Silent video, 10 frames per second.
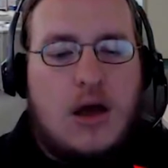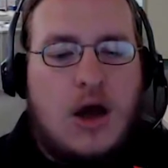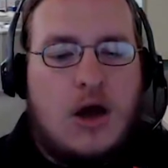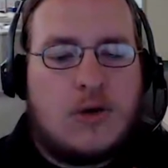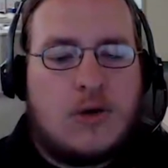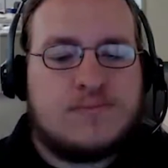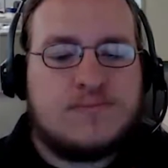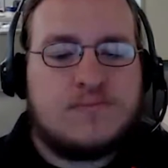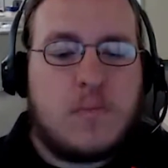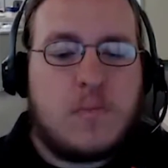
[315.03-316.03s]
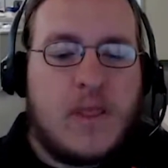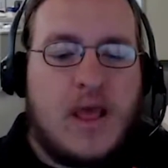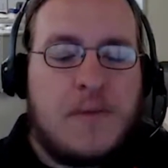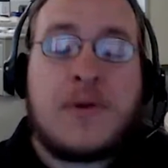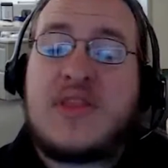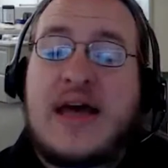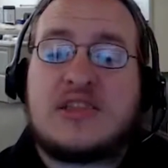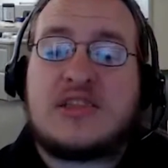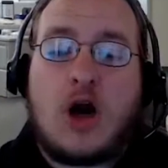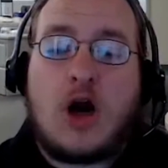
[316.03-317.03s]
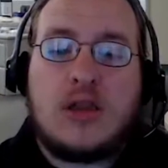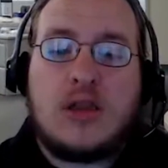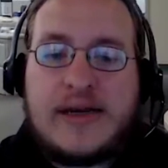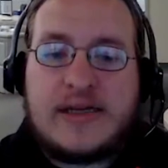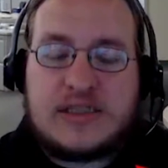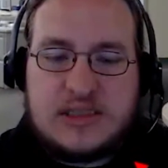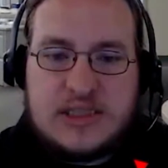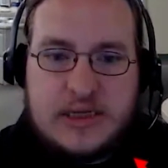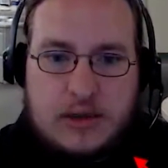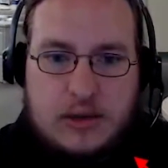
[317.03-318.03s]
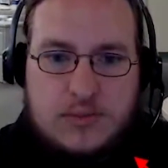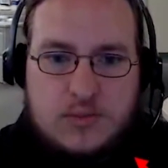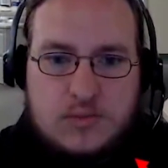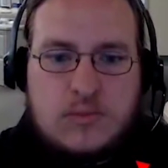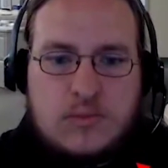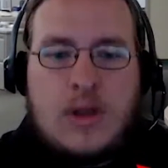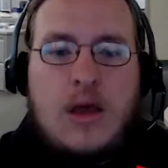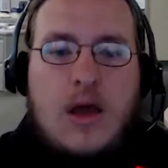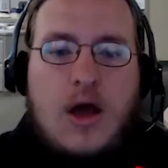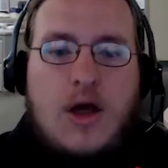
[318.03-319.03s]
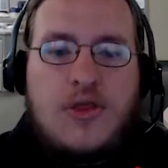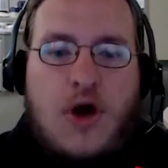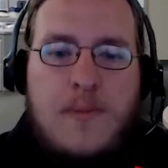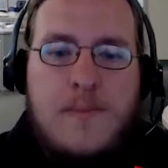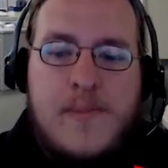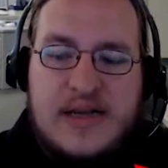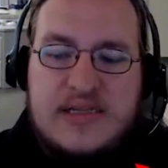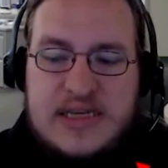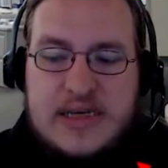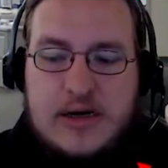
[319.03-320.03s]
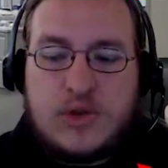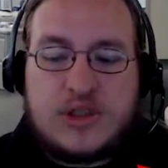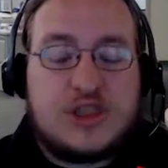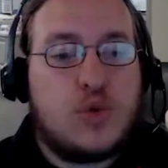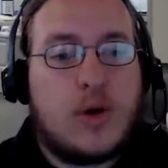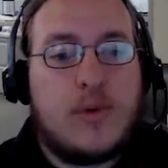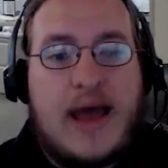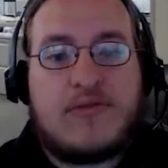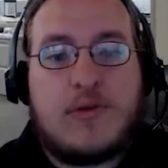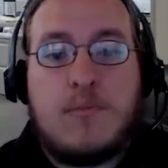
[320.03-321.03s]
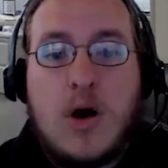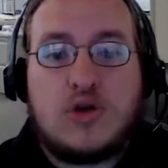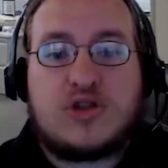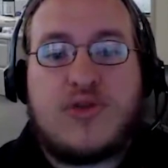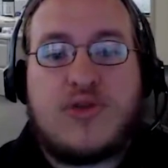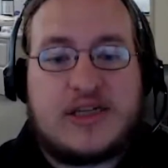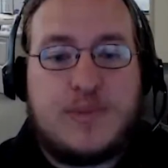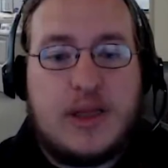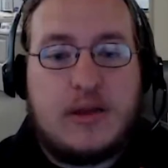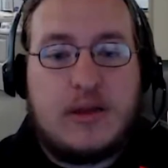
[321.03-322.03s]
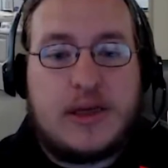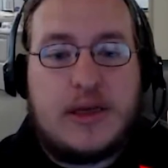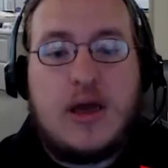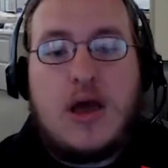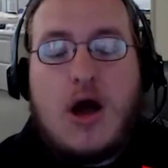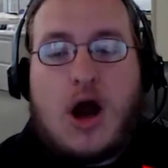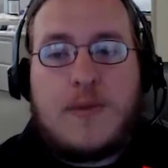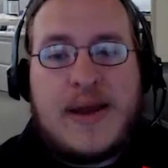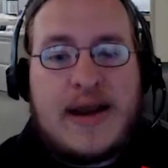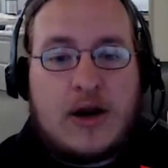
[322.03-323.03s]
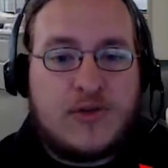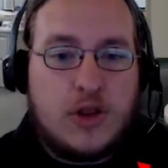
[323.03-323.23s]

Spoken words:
But that's our lightest tier. Our mid tier, which is where we have the most flexibility, are made out of